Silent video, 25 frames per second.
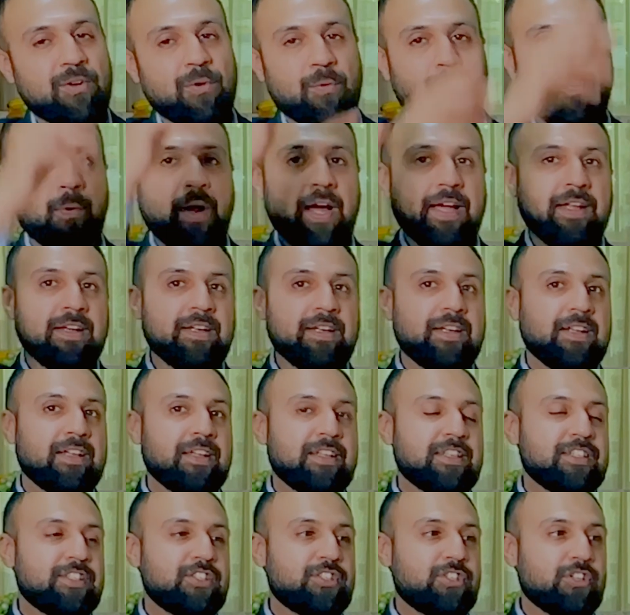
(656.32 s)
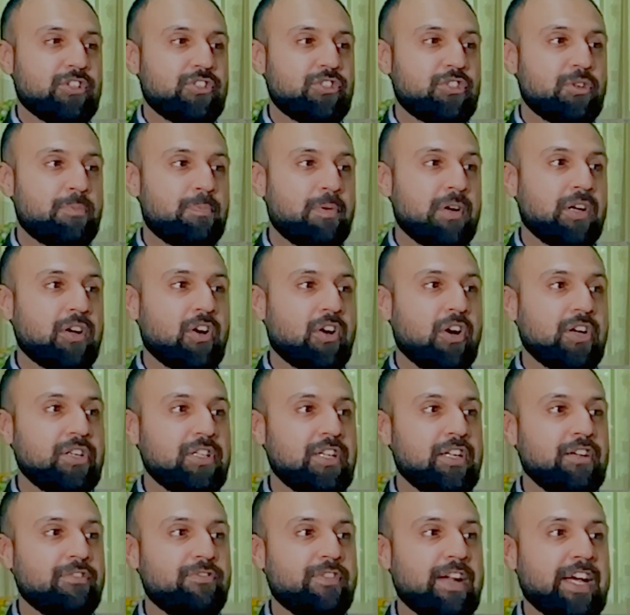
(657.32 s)
Right. So
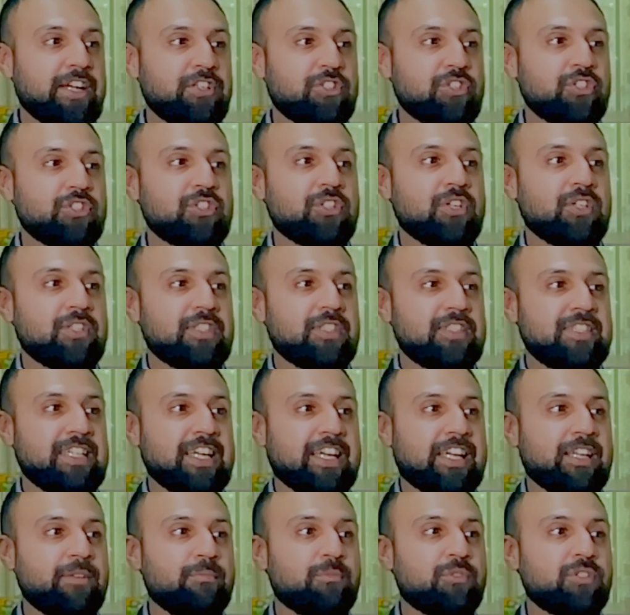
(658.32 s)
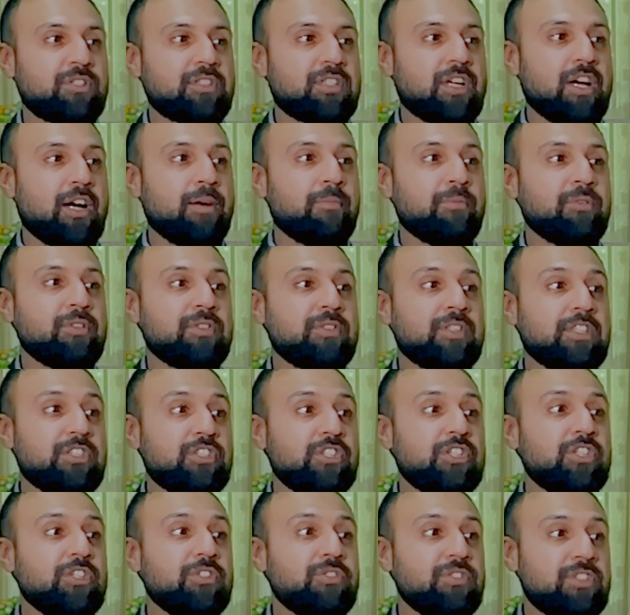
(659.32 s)
supracondylar fractures are the second most common
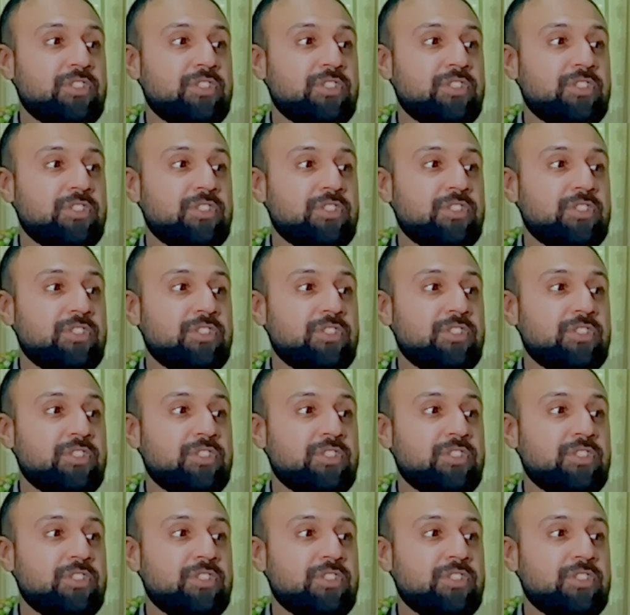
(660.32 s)
that you